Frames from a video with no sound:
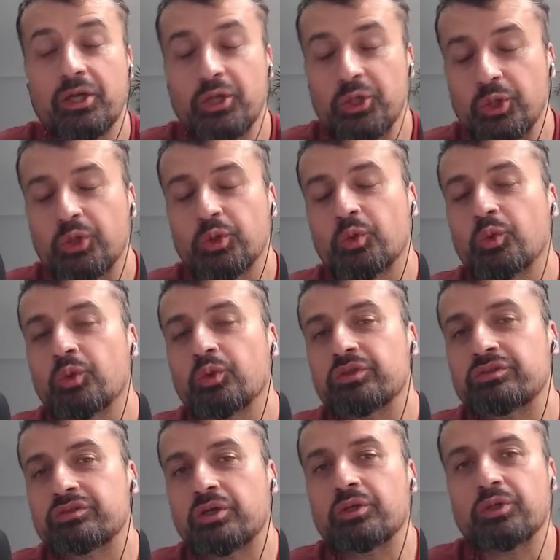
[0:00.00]
you can
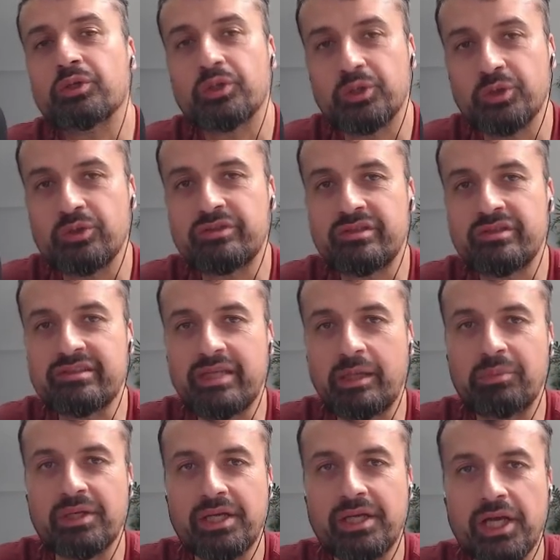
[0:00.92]
also use this
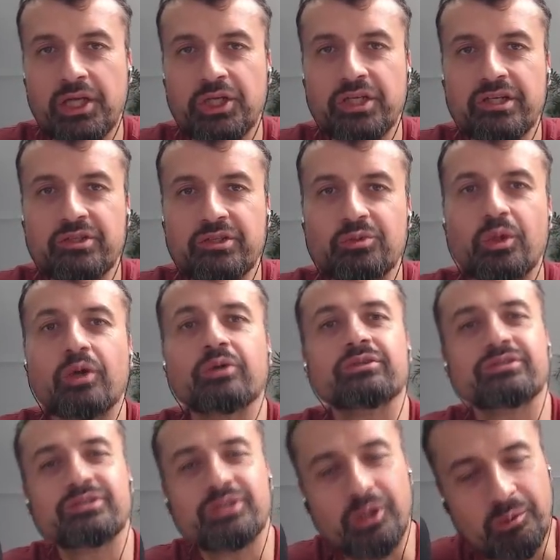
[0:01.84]
application as
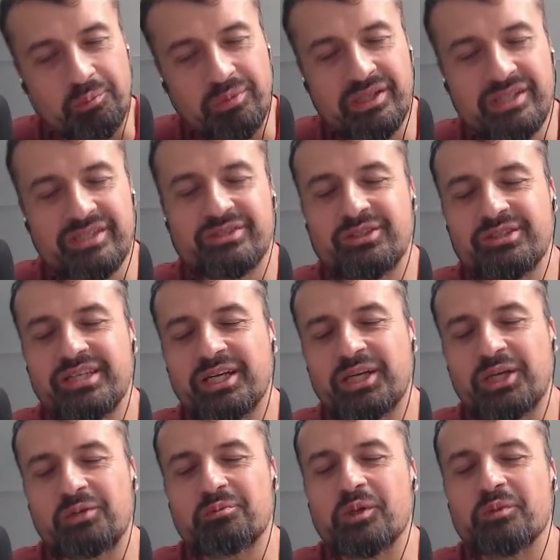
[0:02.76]
well. So please do take a